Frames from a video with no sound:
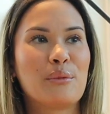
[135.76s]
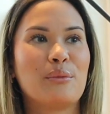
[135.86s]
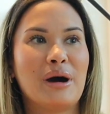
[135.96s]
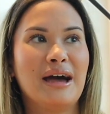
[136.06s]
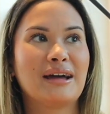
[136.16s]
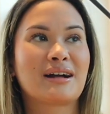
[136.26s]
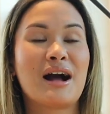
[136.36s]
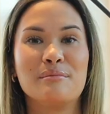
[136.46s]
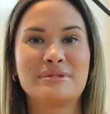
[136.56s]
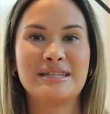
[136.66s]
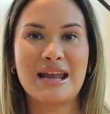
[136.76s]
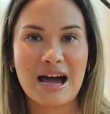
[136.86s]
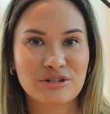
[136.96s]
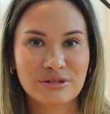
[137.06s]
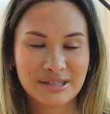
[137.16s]
what comes
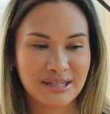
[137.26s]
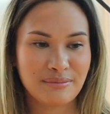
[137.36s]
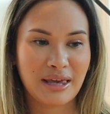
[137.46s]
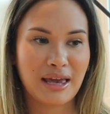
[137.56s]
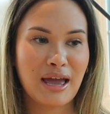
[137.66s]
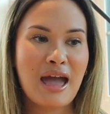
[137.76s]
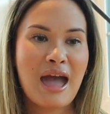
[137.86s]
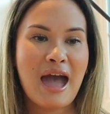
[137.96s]
natural to me,